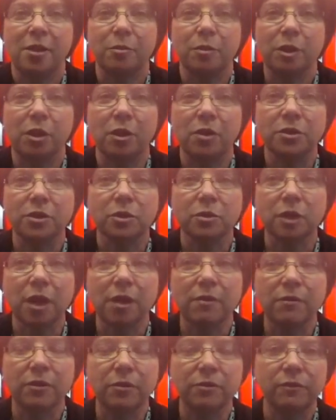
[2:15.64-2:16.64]
We also
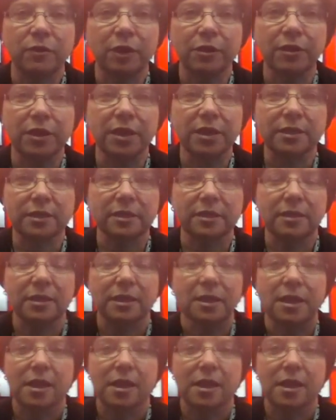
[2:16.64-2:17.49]
covered various